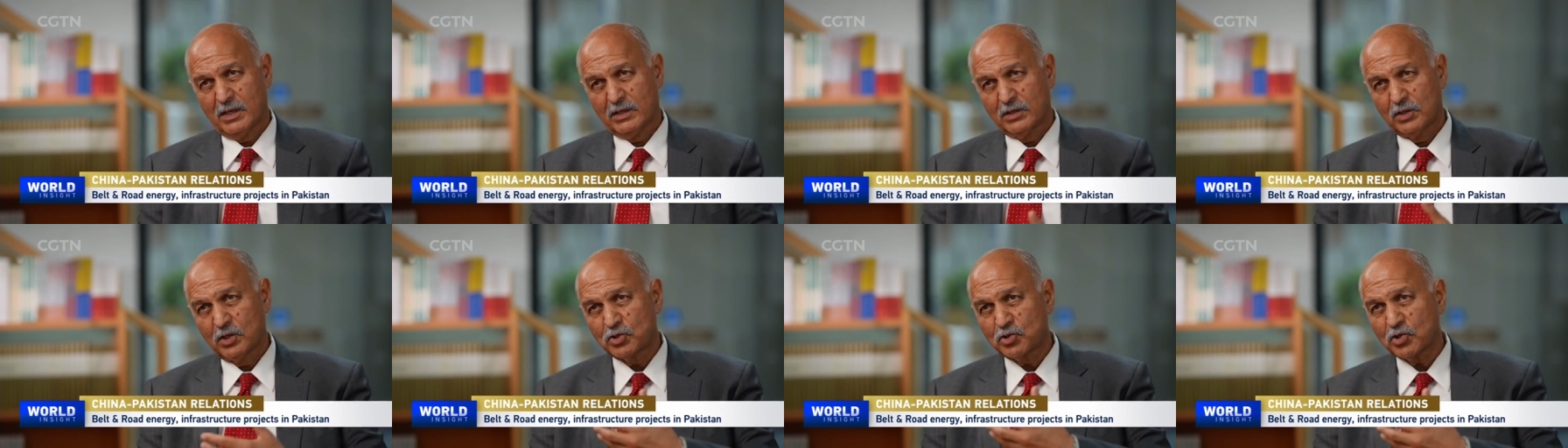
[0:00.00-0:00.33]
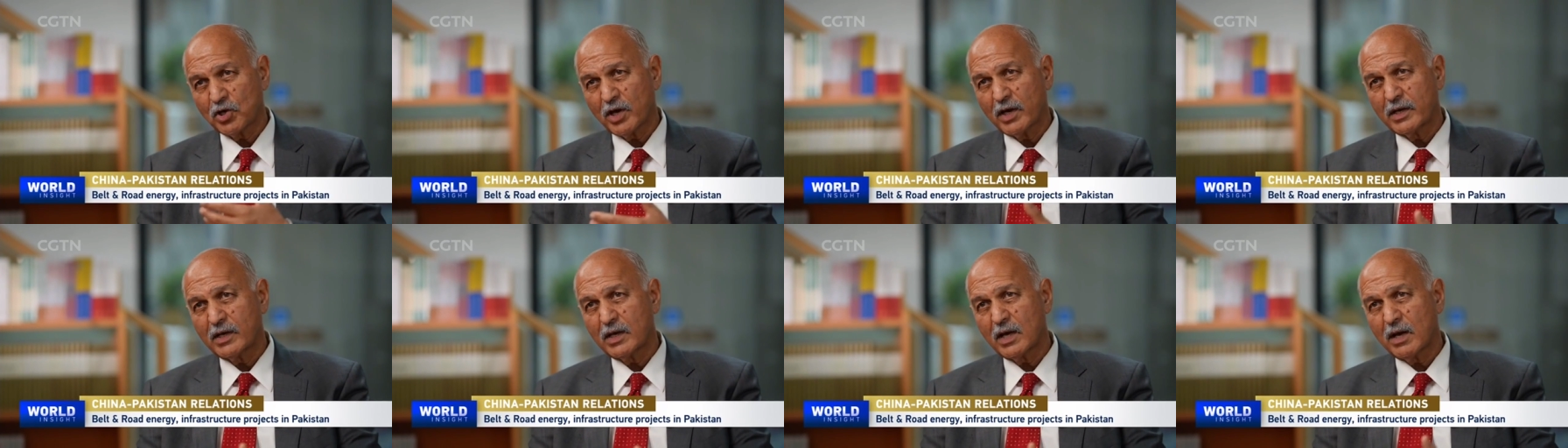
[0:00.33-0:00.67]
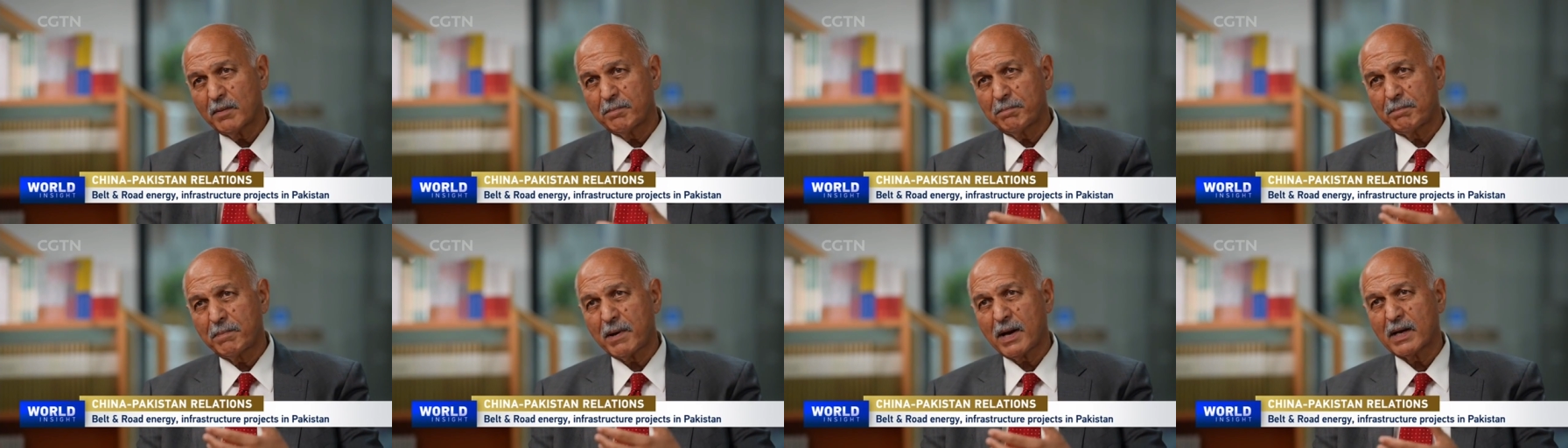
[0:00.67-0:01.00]
the
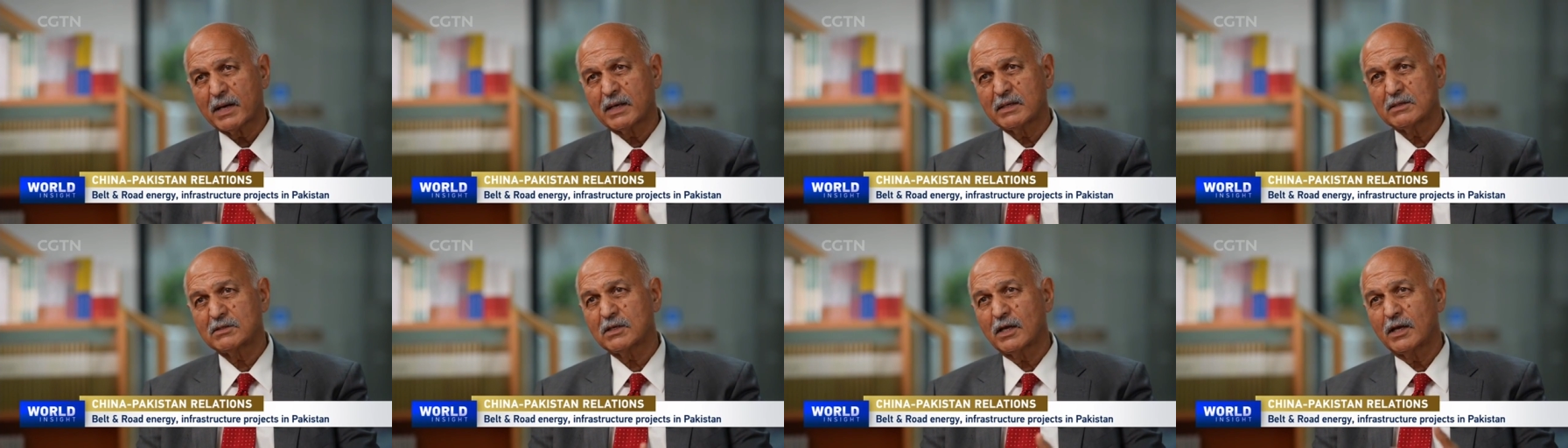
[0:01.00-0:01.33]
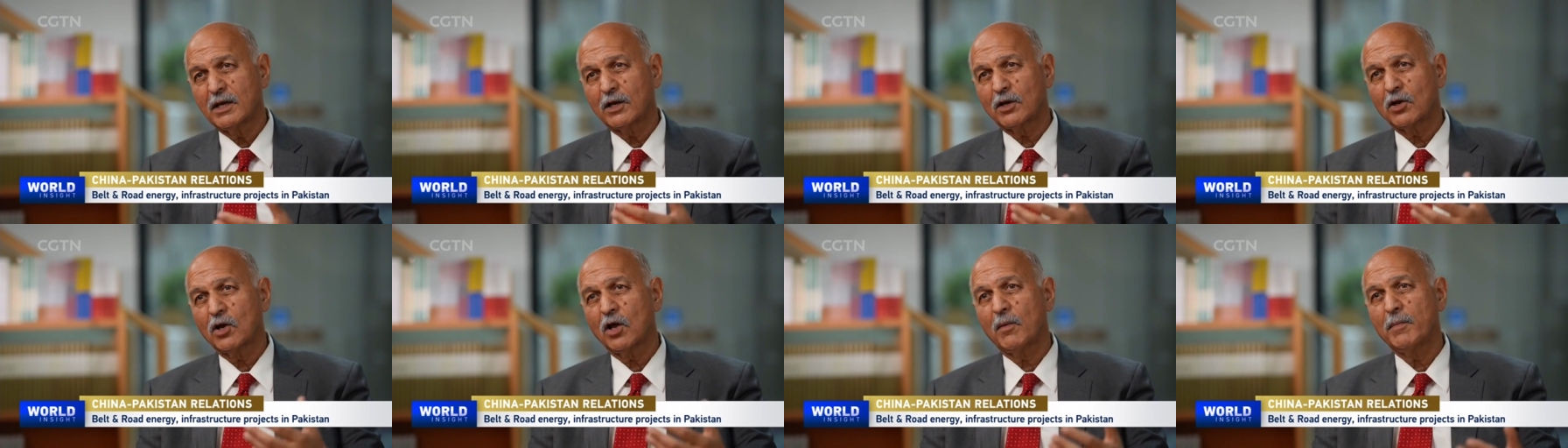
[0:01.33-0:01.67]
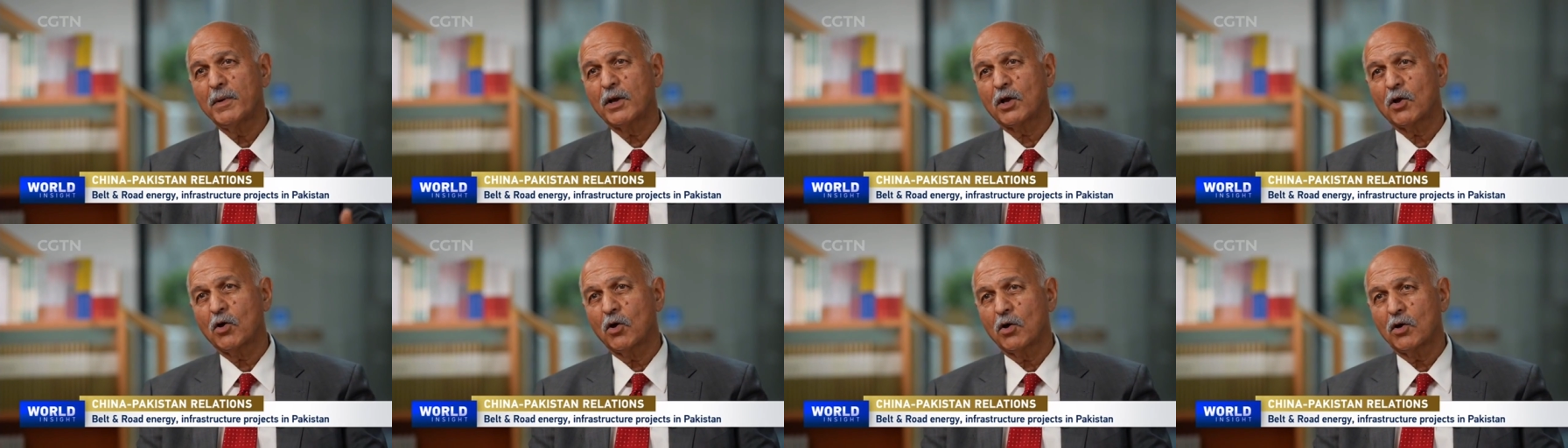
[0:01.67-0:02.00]
China-Pakistan
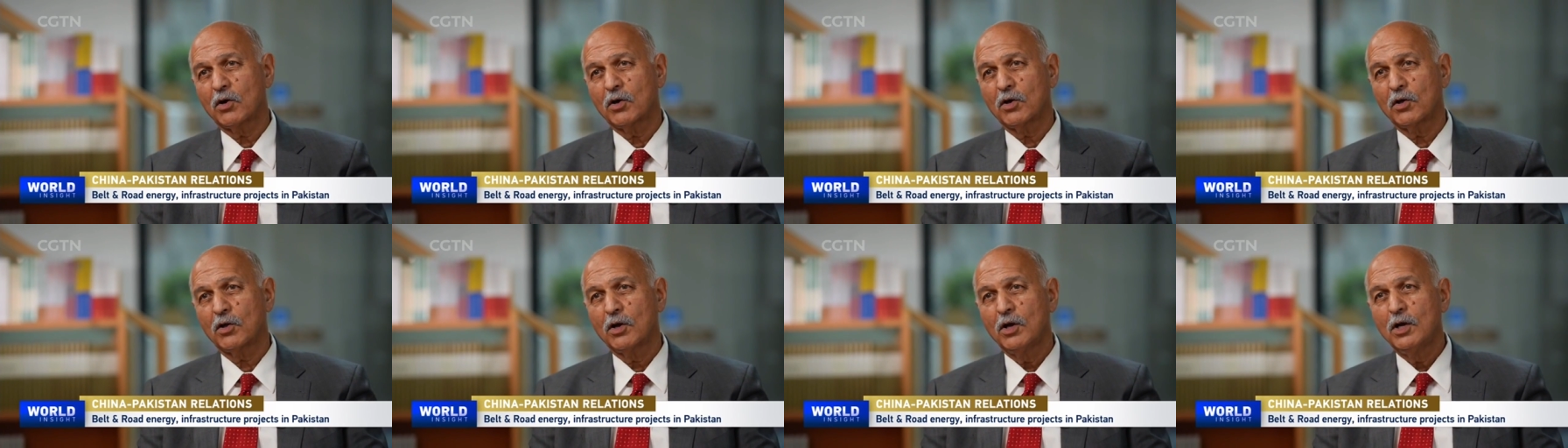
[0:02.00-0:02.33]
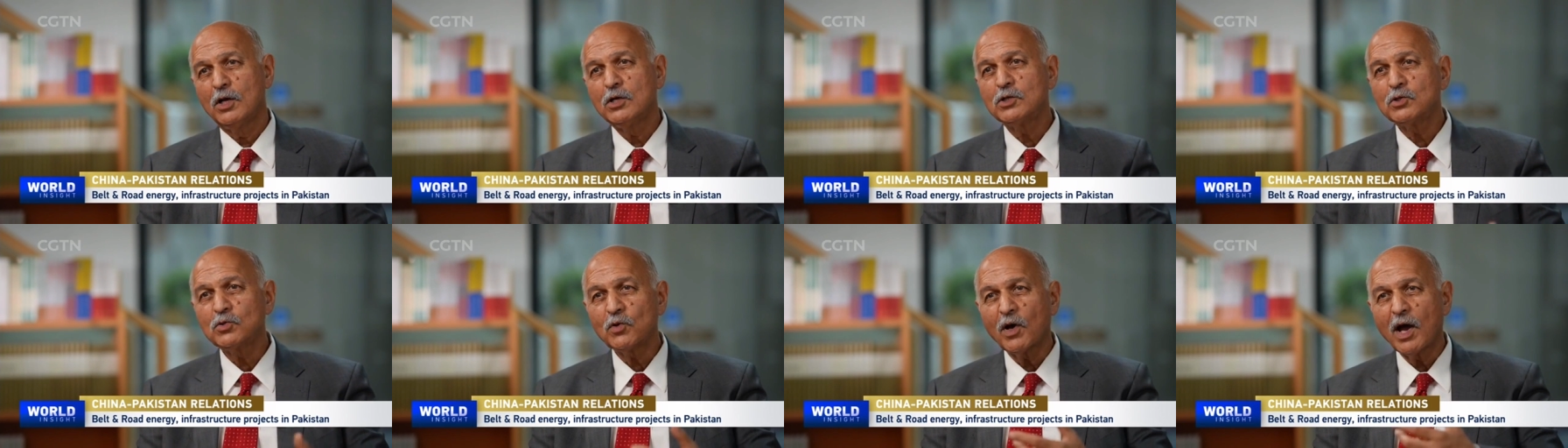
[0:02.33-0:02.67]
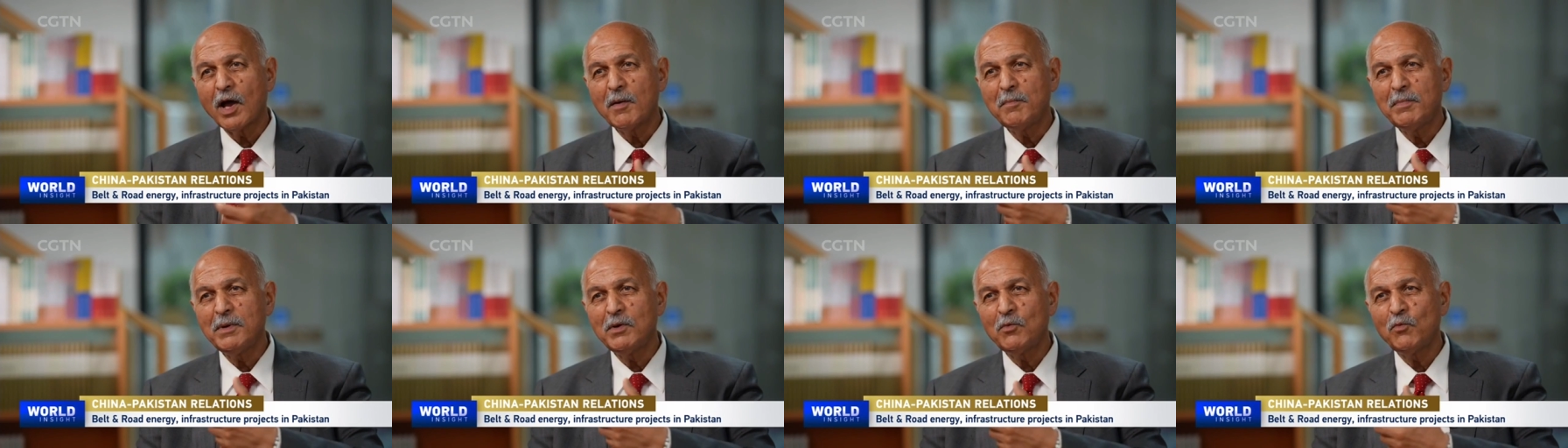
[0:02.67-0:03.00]
Economic Corridor. So
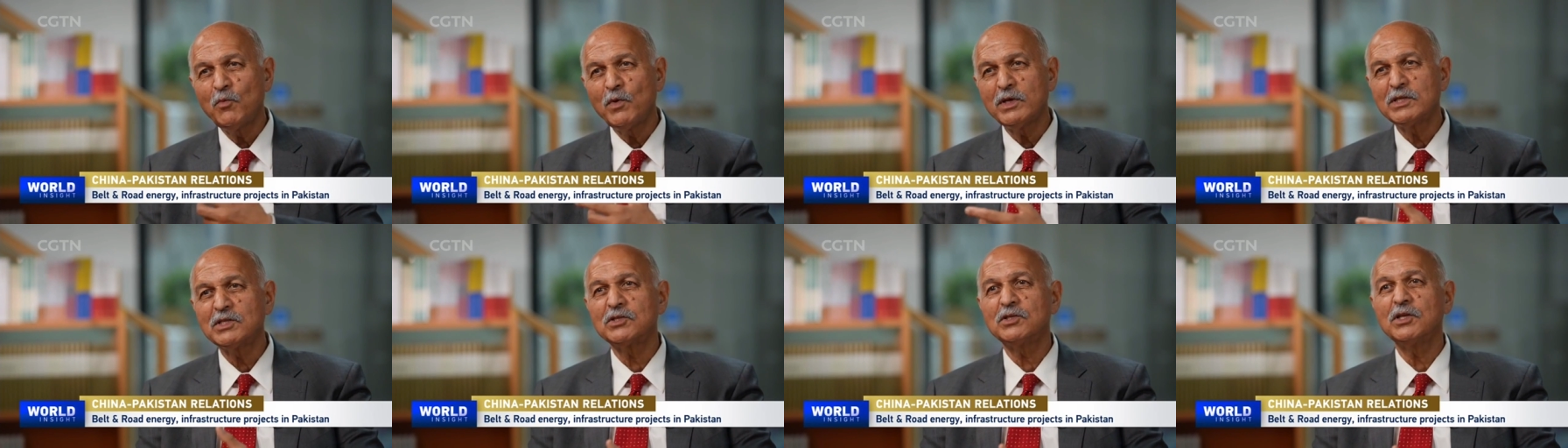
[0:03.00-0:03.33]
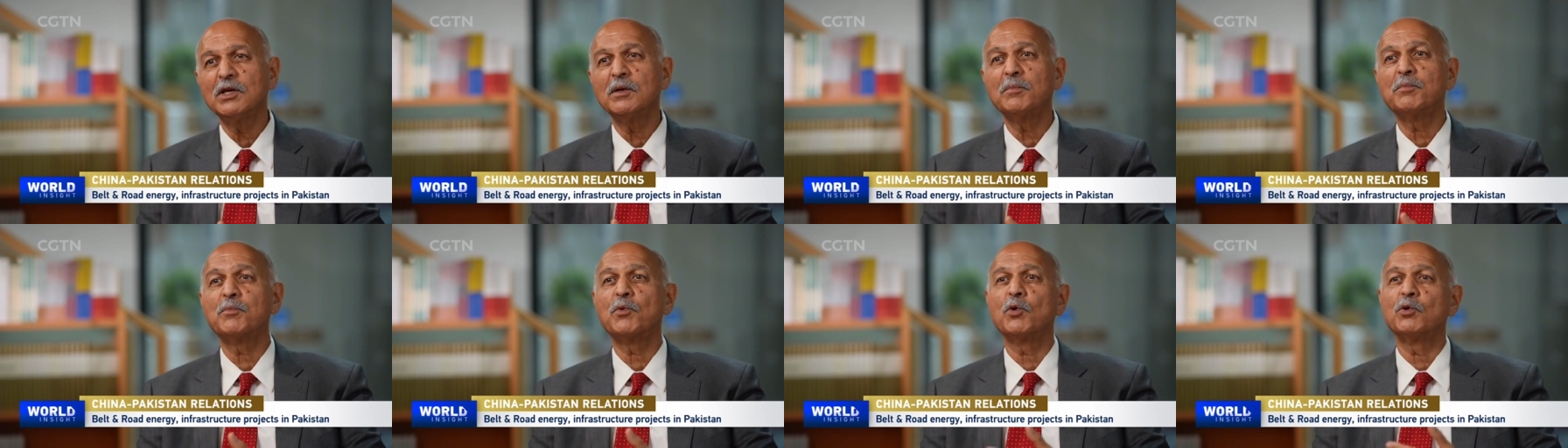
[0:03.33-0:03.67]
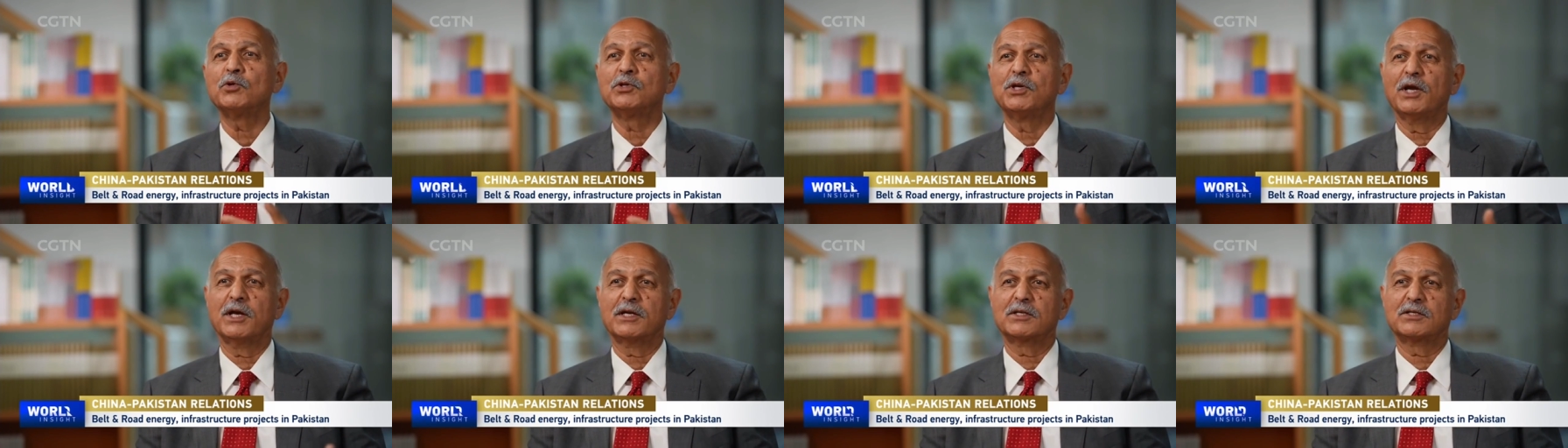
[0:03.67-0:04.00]
I've been visiting
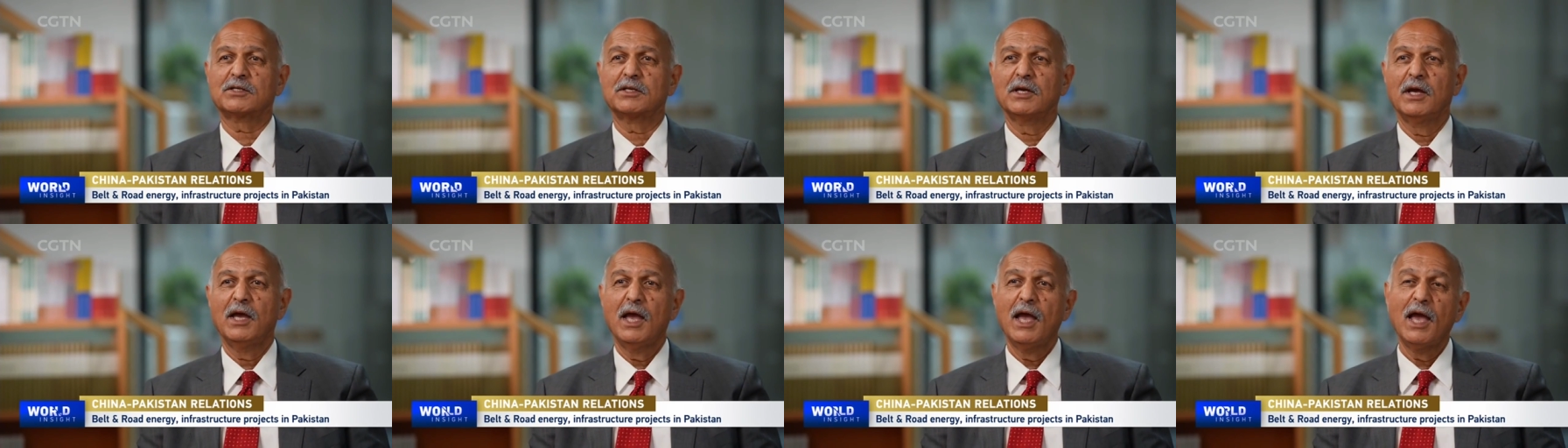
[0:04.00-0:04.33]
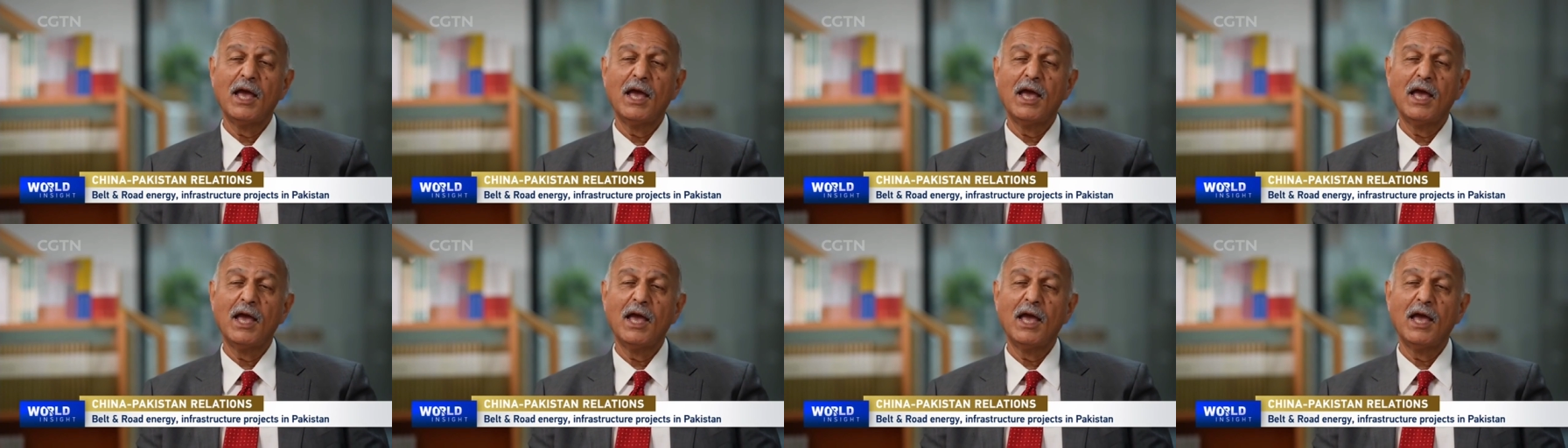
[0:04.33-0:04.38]
projects.